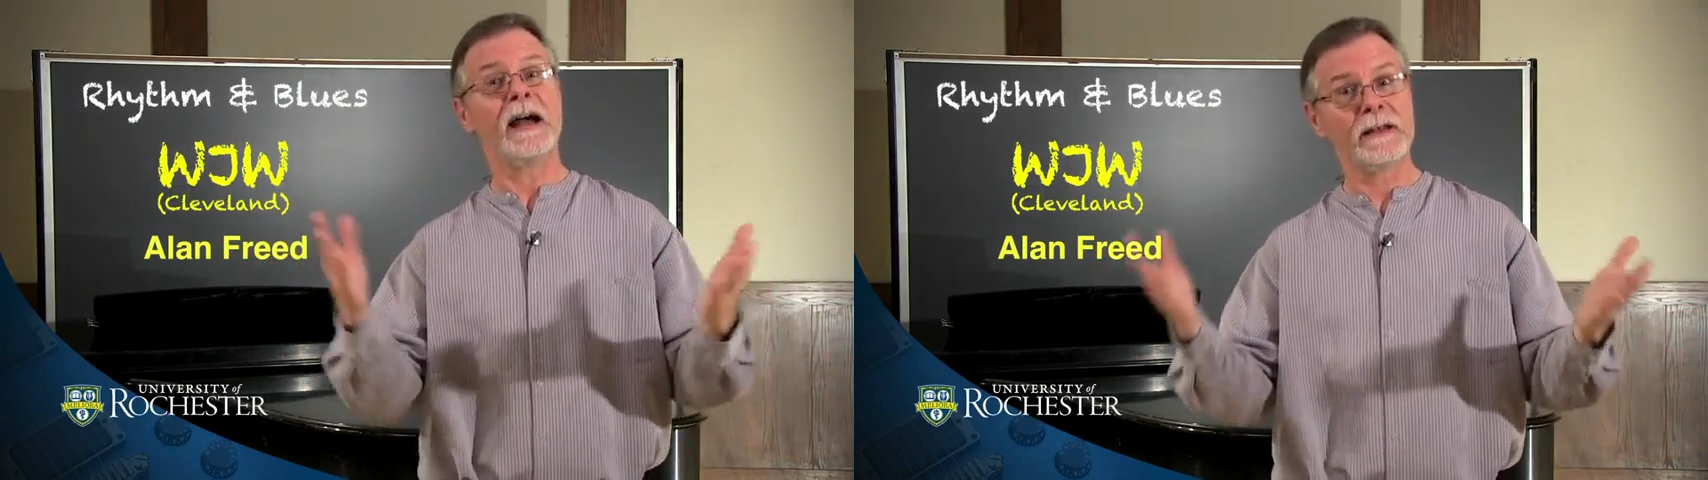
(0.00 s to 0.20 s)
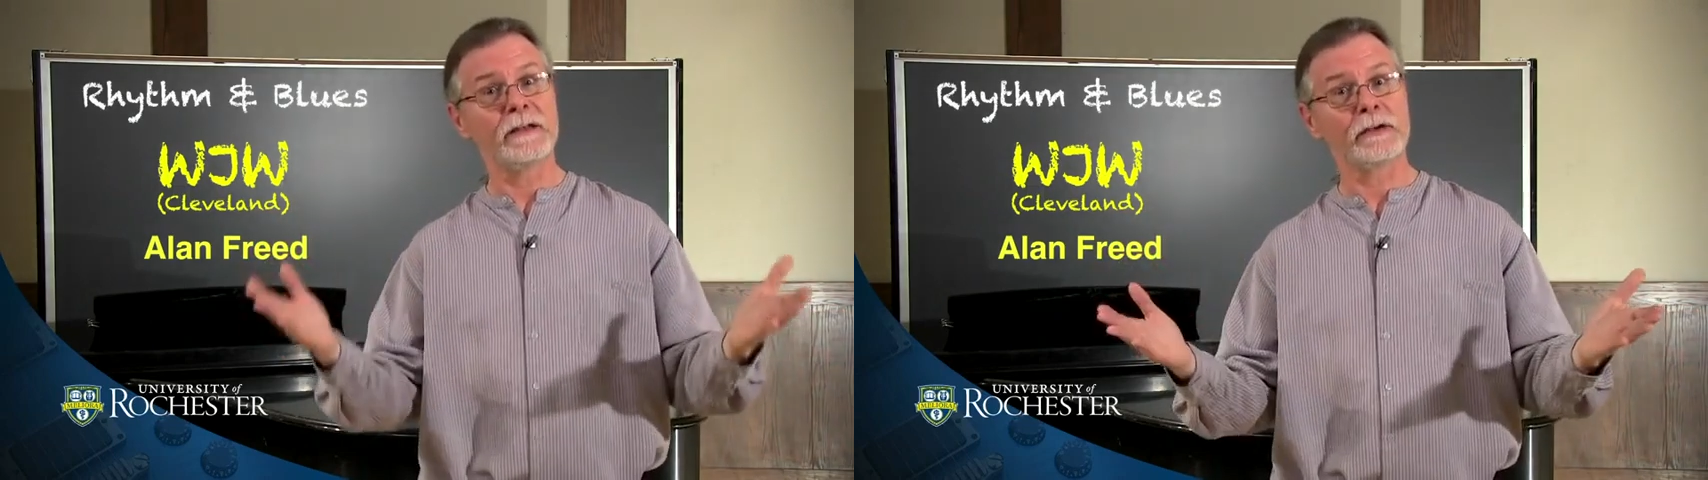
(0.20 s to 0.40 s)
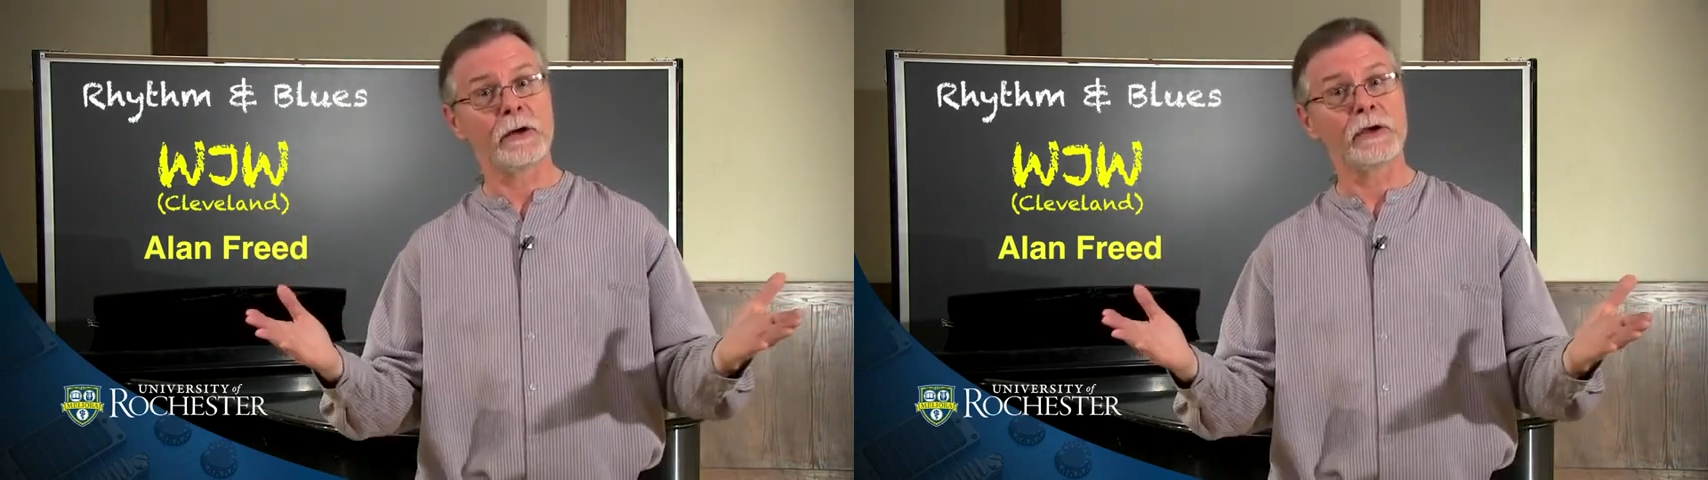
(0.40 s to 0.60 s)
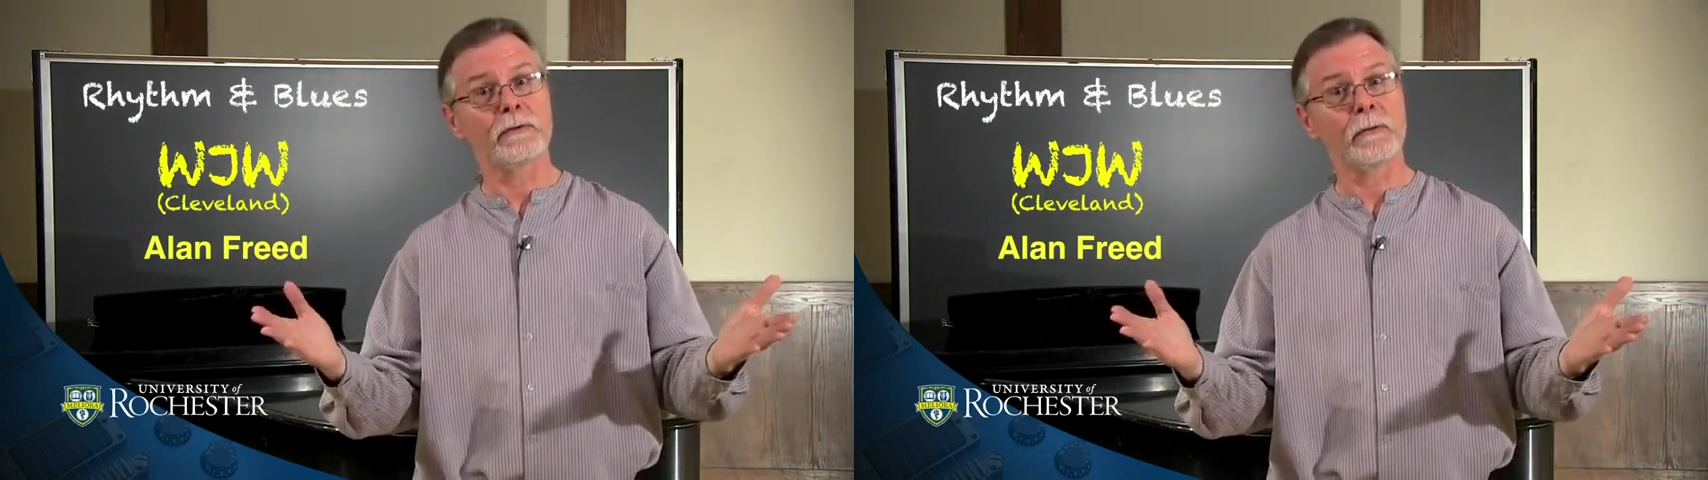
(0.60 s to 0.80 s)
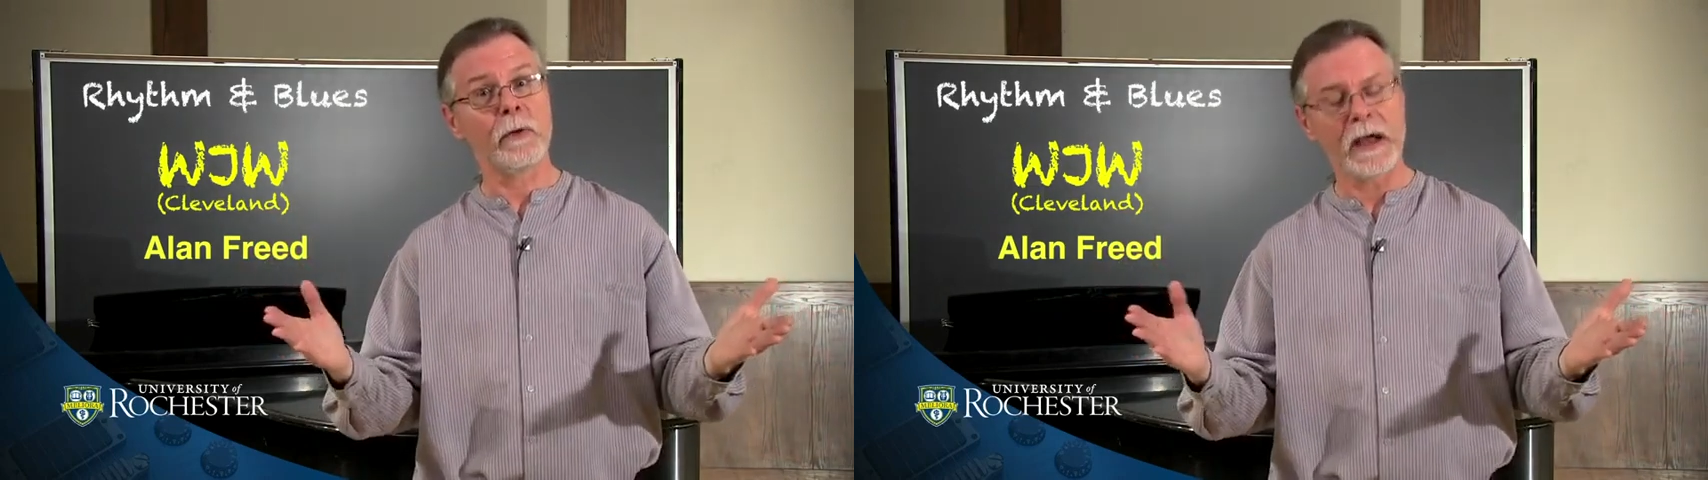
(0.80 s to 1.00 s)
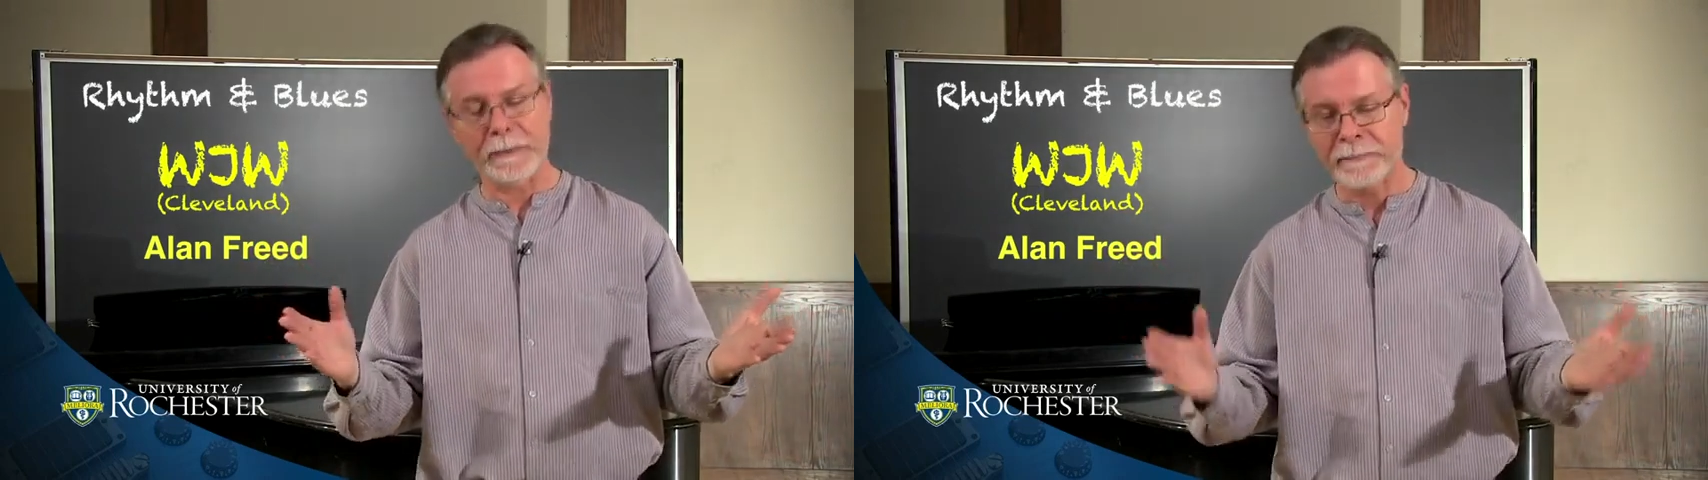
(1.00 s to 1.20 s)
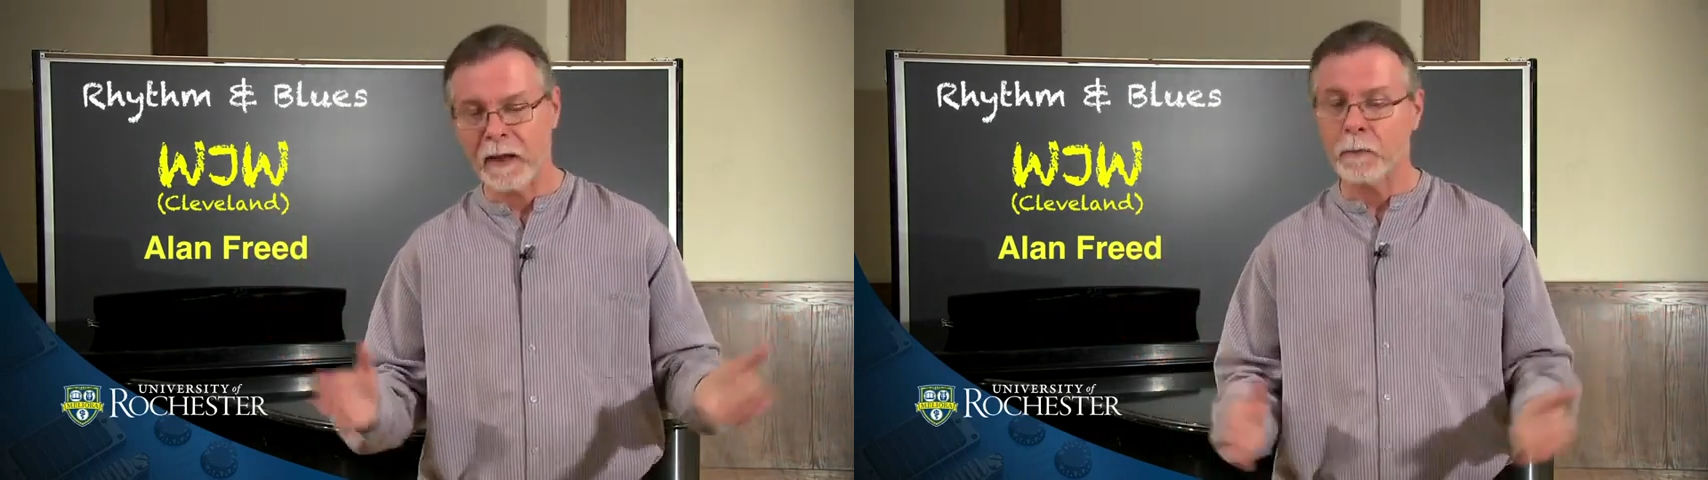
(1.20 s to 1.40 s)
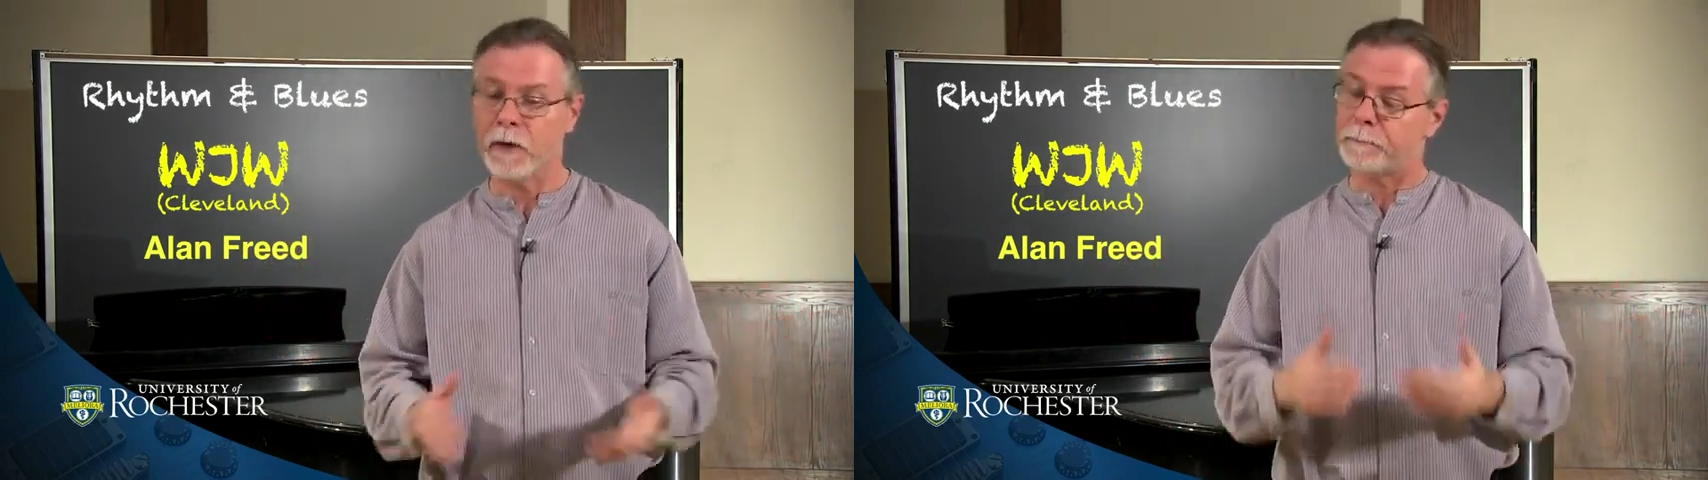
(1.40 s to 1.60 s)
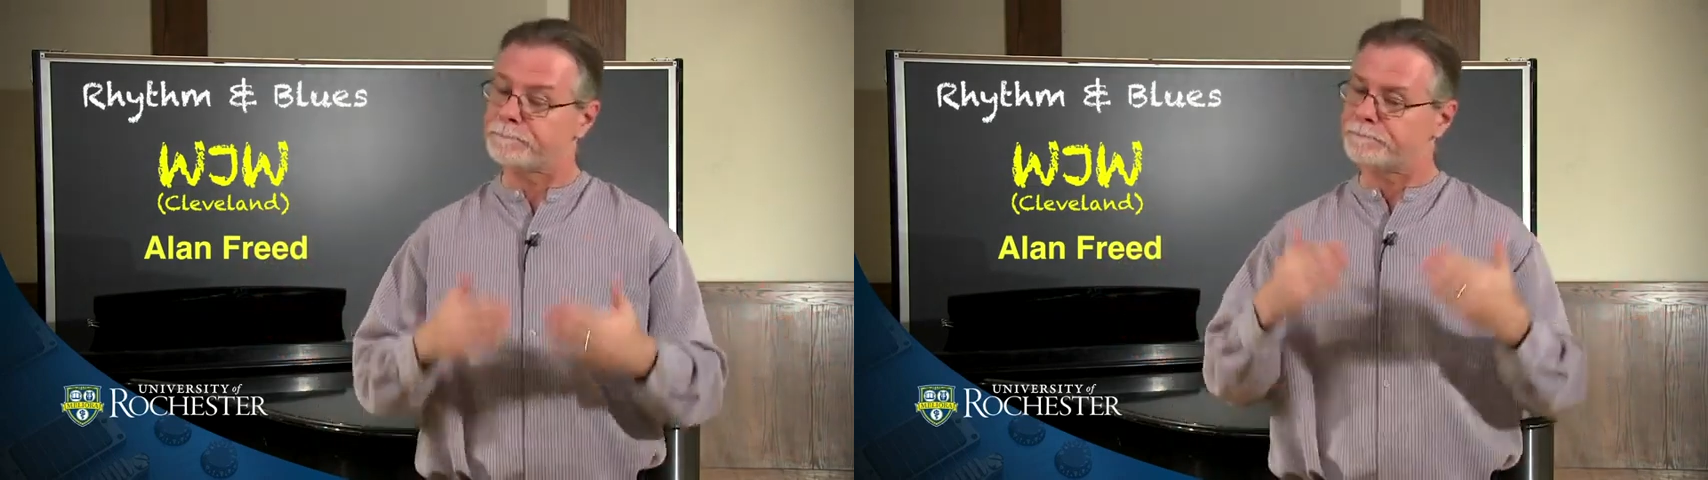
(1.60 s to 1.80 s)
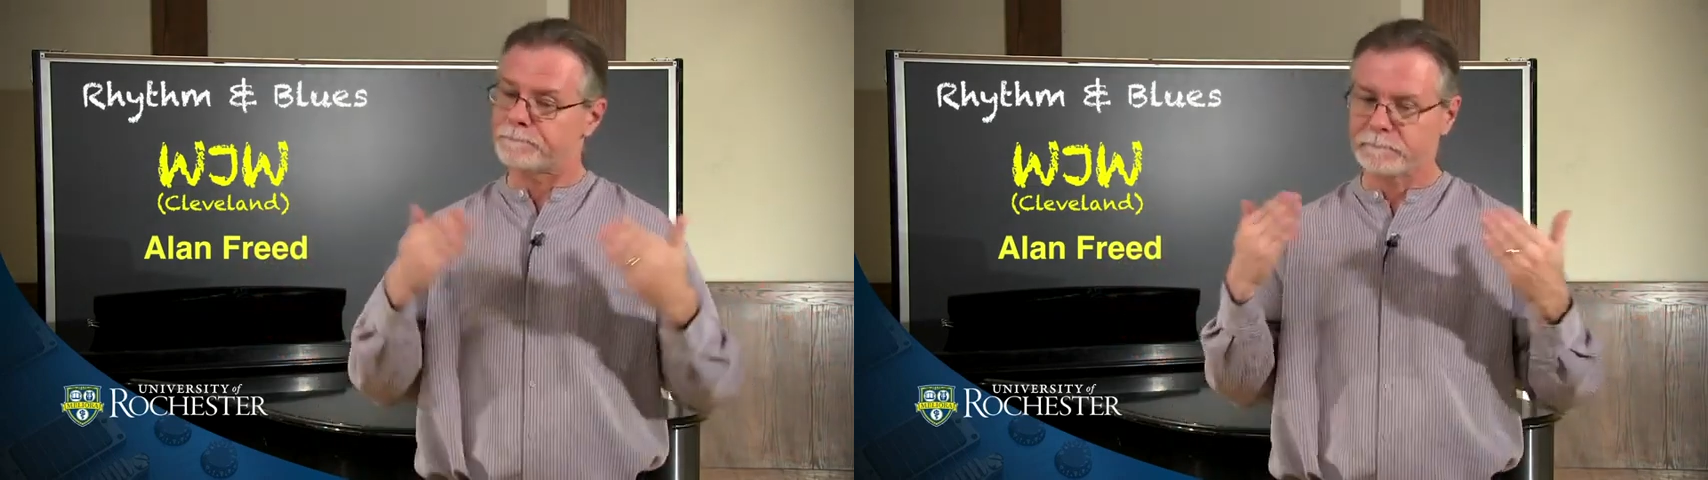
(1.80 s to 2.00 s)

I didn't know you were white. Well,